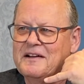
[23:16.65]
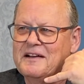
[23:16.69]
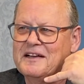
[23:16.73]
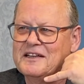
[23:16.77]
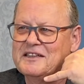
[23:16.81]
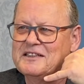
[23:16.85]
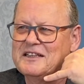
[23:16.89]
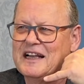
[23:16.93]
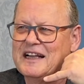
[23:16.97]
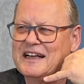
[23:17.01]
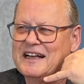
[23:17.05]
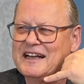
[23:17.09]

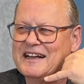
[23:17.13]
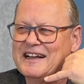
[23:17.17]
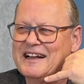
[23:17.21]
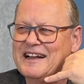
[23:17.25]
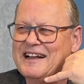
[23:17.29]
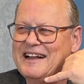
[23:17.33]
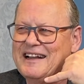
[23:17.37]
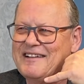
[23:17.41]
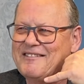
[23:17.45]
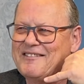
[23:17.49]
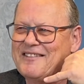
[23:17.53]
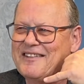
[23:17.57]
It's like,
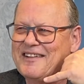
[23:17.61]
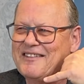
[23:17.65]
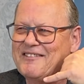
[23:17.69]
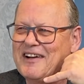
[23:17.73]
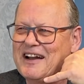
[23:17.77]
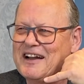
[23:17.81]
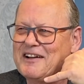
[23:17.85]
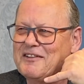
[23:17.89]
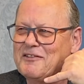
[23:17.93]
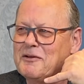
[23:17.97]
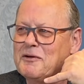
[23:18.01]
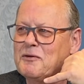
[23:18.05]

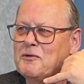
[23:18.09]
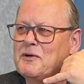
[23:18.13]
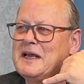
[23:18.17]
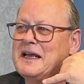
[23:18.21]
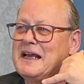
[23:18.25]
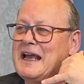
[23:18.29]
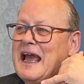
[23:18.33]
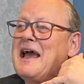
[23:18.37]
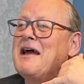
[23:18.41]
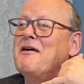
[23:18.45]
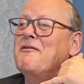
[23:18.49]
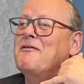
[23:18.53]
who
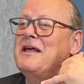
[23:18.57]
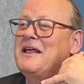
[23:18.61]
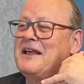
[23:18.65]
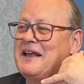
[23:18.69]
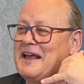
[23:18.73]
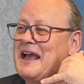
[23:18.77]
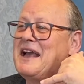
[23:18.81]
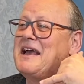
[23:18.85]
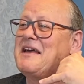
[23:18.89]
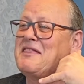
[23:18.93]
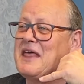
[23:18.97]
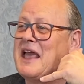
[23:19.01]

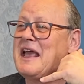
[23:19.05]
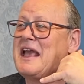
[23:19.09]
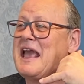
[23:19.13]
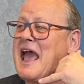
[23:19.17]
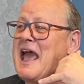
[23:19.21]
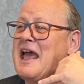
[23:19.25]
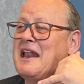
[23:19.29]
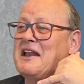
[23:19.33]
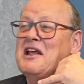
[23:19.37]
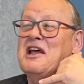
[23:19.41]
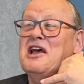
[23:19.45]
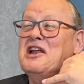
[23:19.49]

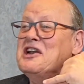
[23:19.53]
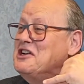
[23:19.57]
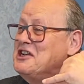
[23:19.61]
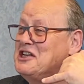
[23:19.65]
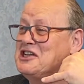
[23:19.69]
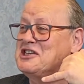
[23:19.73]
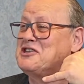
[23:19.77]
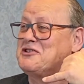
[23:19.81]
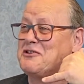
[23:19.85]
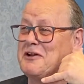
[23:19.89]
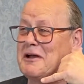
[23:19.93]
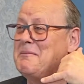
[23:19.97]
can't
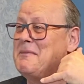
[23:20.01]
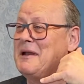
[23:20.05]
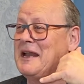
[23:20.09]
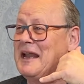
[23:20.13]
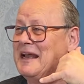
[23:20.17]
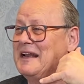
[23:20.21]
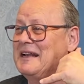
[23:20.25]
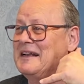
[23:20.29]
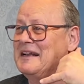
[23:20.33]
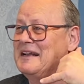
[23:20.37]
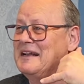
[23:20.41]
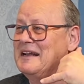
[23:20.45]

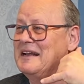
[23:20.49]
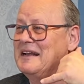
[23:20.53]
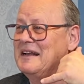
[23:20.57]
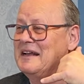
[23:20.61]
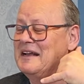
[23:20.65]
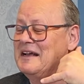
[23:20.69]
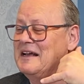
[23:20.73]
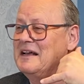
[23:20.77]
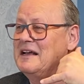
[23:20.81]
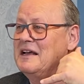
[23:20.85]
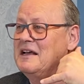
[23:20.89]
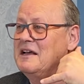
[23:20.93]
discriminate. But who
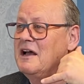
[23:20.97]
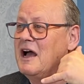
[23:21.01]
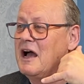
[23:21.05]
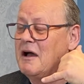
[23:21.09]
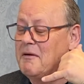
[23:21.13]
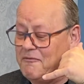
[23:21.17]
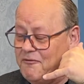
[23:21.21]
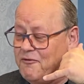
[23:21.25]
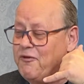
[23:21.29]
was it for?